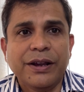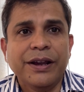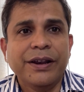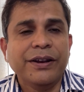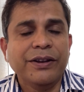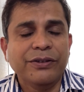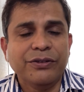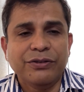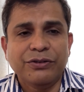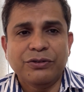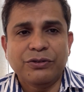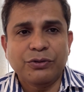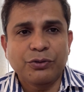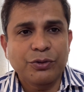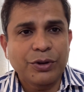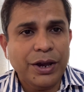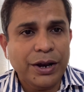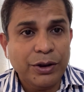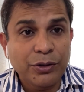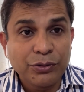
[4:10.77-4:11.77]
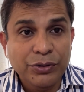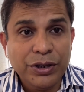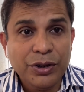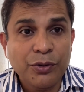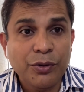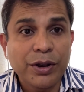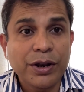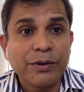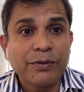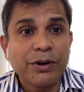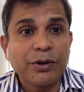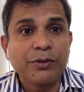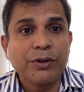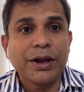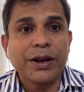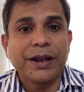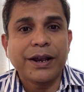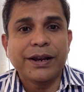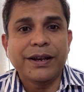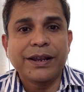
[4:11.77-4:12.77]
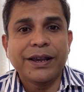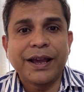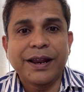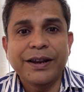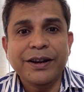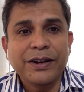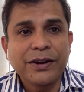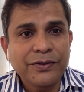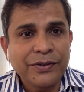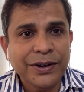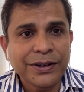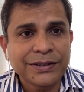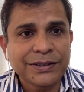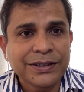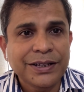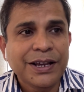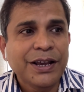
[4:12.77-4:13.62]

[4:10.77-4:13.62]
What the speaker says: it is we are using whenever we are getting any defects.